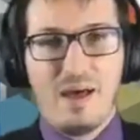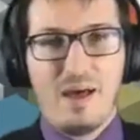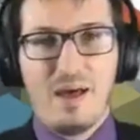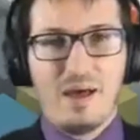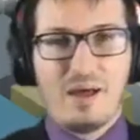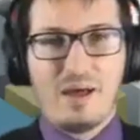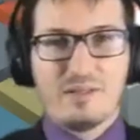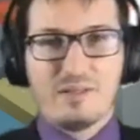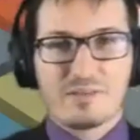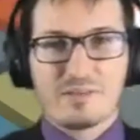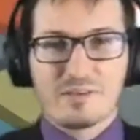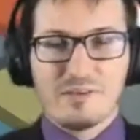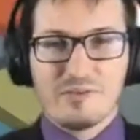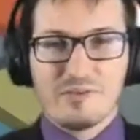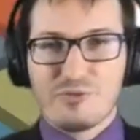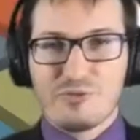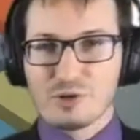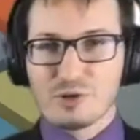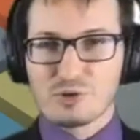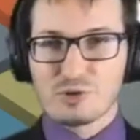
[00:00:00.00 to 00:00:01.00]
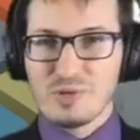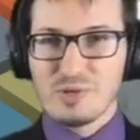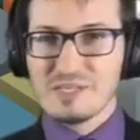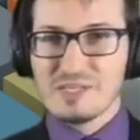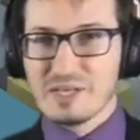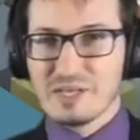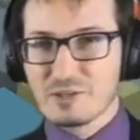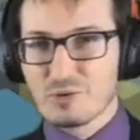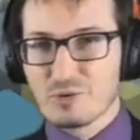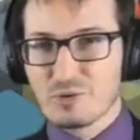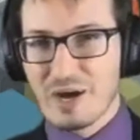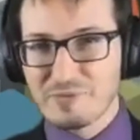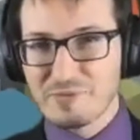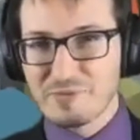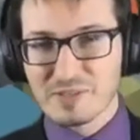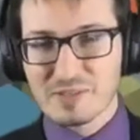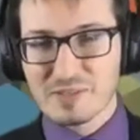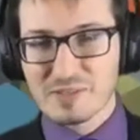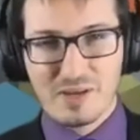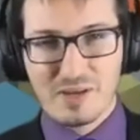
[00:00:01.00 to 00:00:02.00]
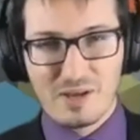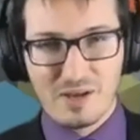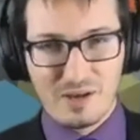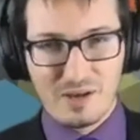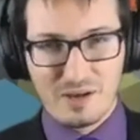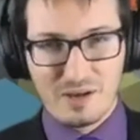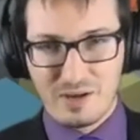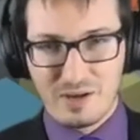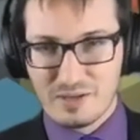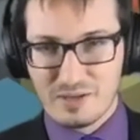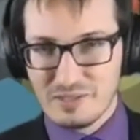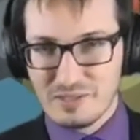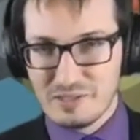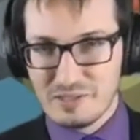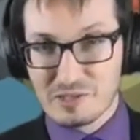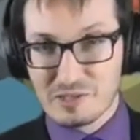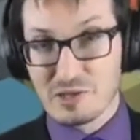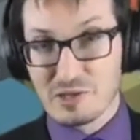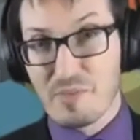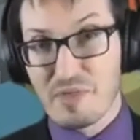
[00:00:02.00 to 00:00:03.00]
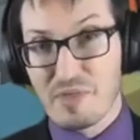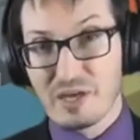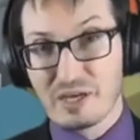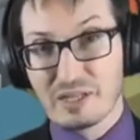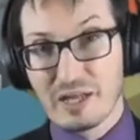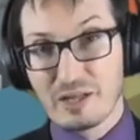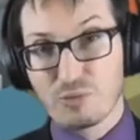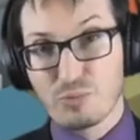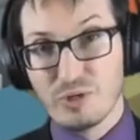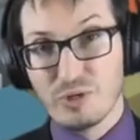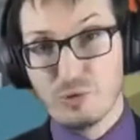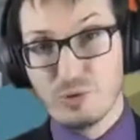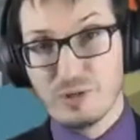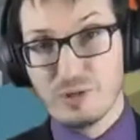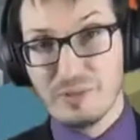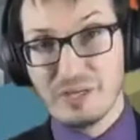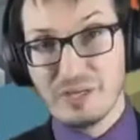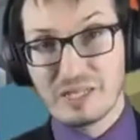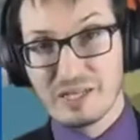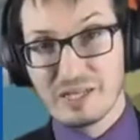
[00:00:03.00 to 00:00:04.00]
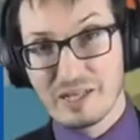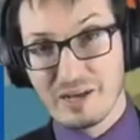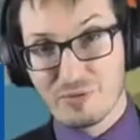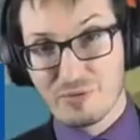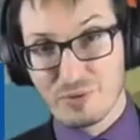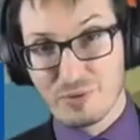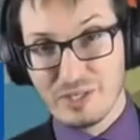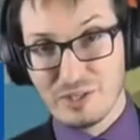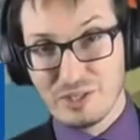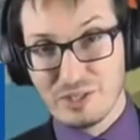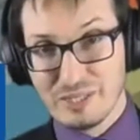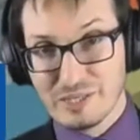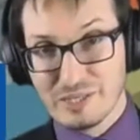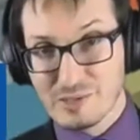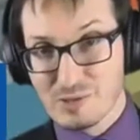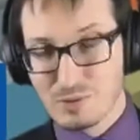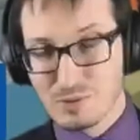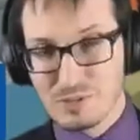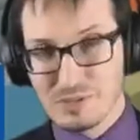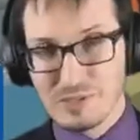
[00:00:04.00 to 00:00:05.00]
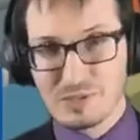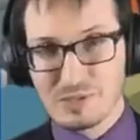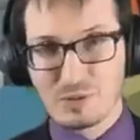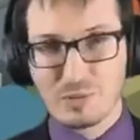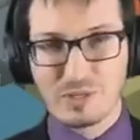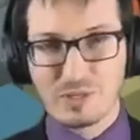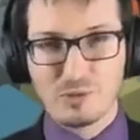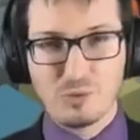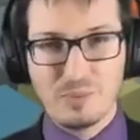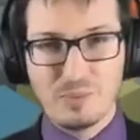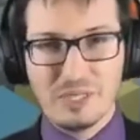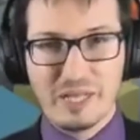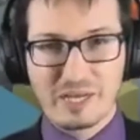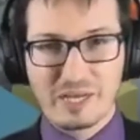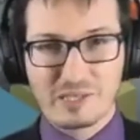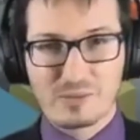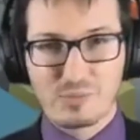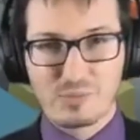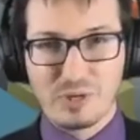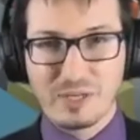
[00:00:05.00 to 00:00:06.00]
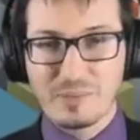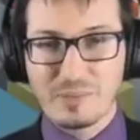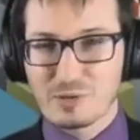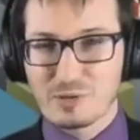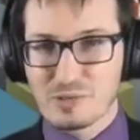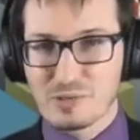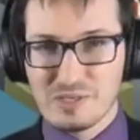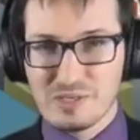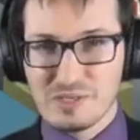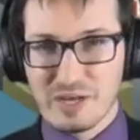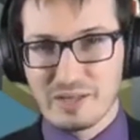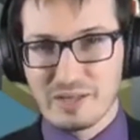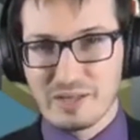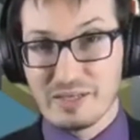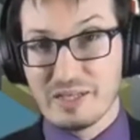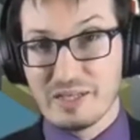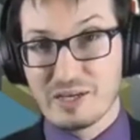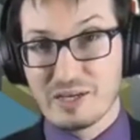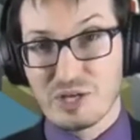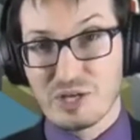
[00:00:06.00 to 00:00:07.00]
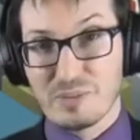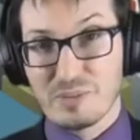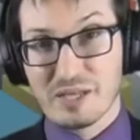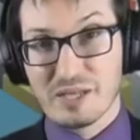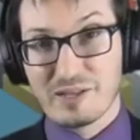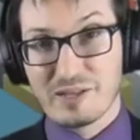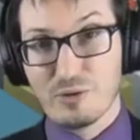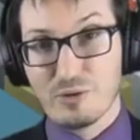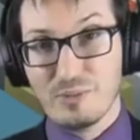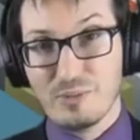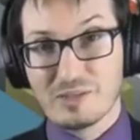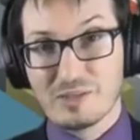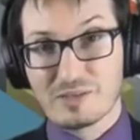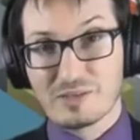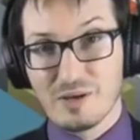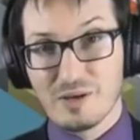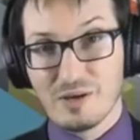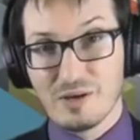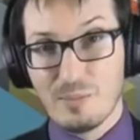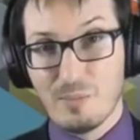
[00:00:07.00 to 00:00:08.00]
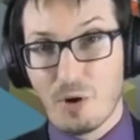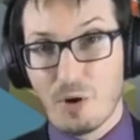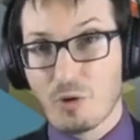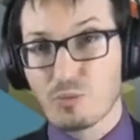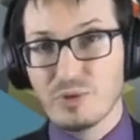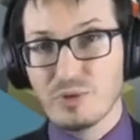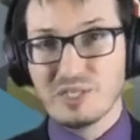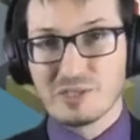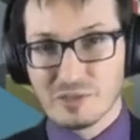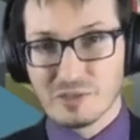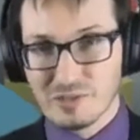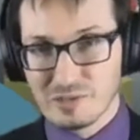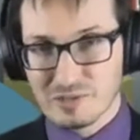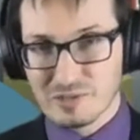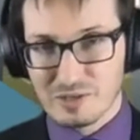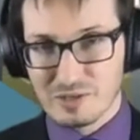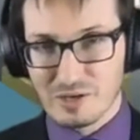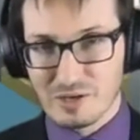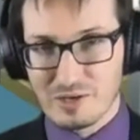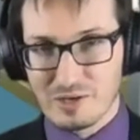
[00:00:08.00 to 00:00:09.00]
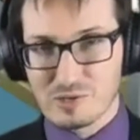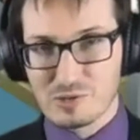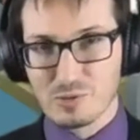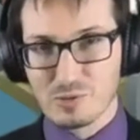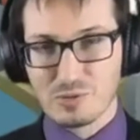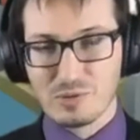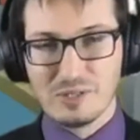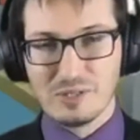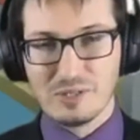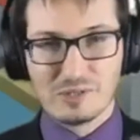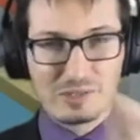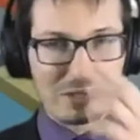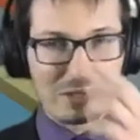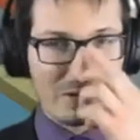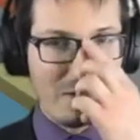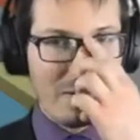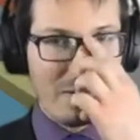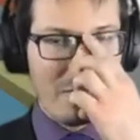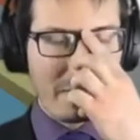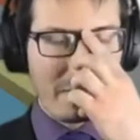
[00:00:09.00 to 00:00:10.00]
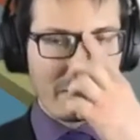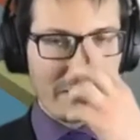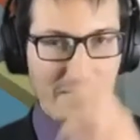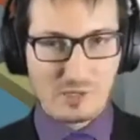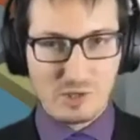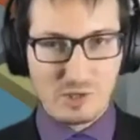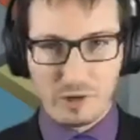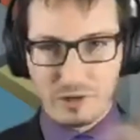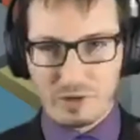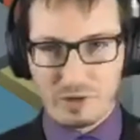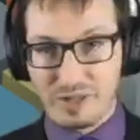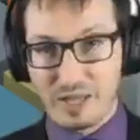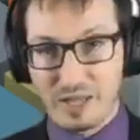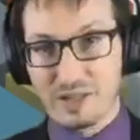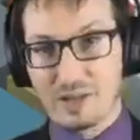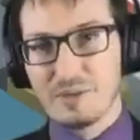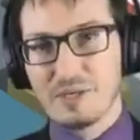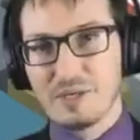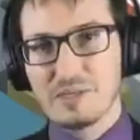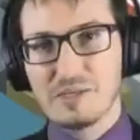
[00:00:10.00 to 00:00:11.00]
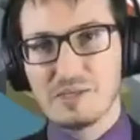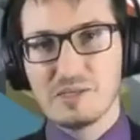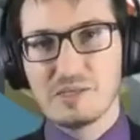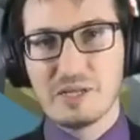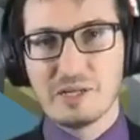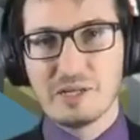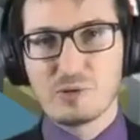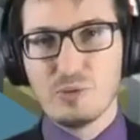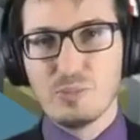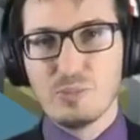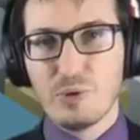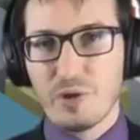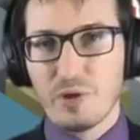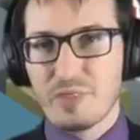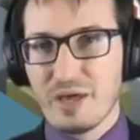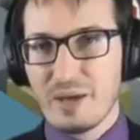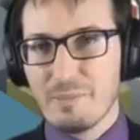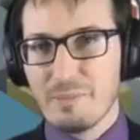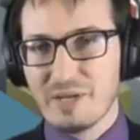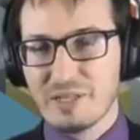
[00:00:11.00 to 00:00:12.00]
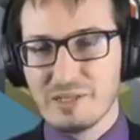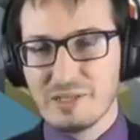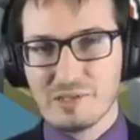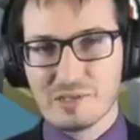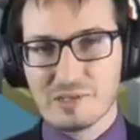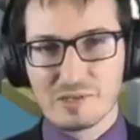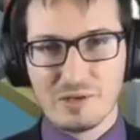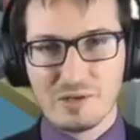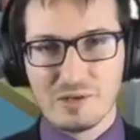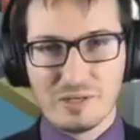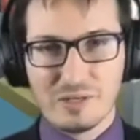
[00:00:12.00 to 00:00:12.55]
And for trees and graphs, this is something that we do in Big Data for Engineers. So this is going to be next spring because these are data shapes that are a bit more recent. So there's a lot of databases that support them, but it's